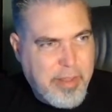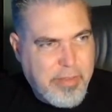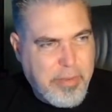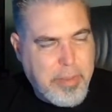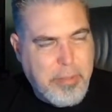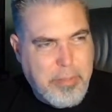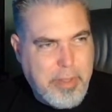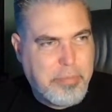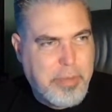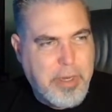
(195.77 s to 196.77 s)
some of them
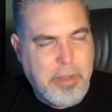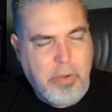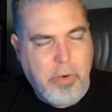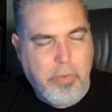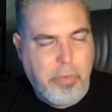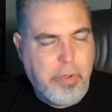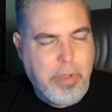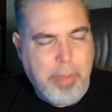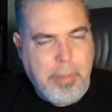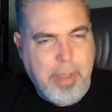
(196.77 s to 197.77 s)
explain in the core rule
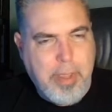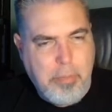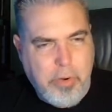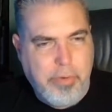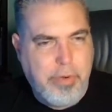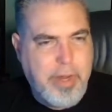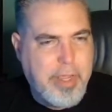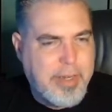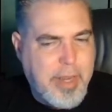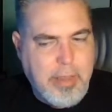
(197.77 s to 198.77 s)
book about making it more gritty
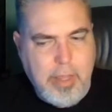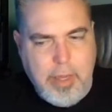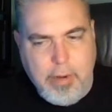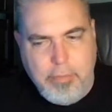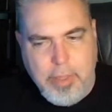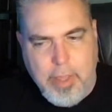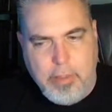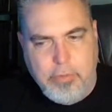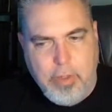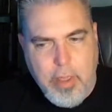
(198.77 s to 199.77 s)
and deadly and everything
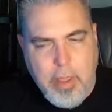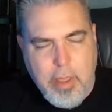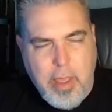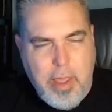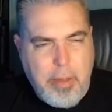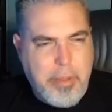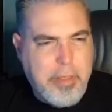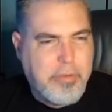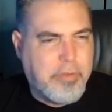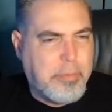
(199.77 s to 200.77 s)
else. But
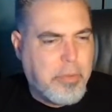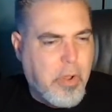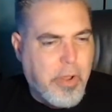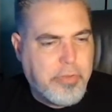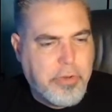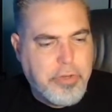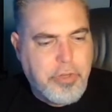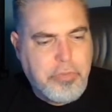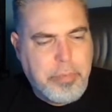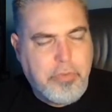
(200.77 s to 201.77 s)
there's some cost
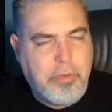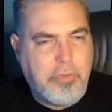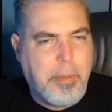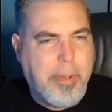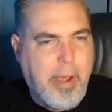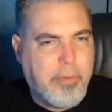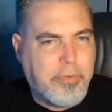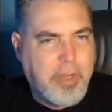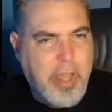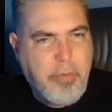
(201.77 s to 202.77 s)
adjustments to some
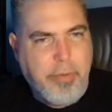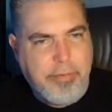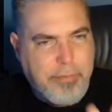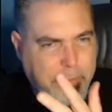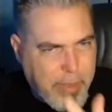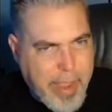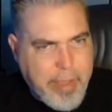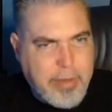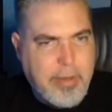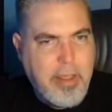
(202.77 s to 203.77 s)
powers to kind of
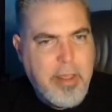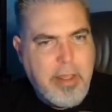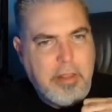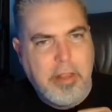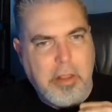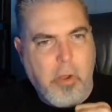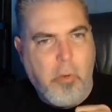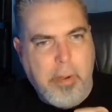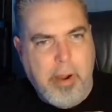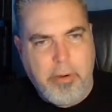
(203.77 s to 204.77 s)
reflect the
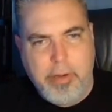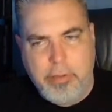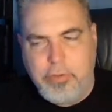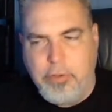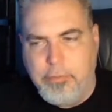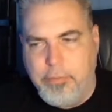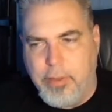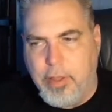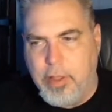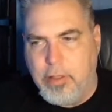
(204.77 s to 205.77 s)
low powerness of
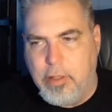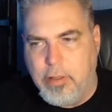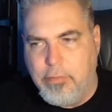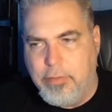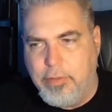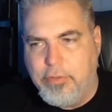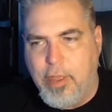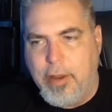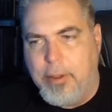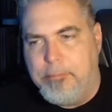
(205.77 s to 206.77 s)
this
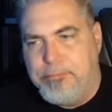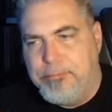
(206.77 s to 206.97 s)
setting.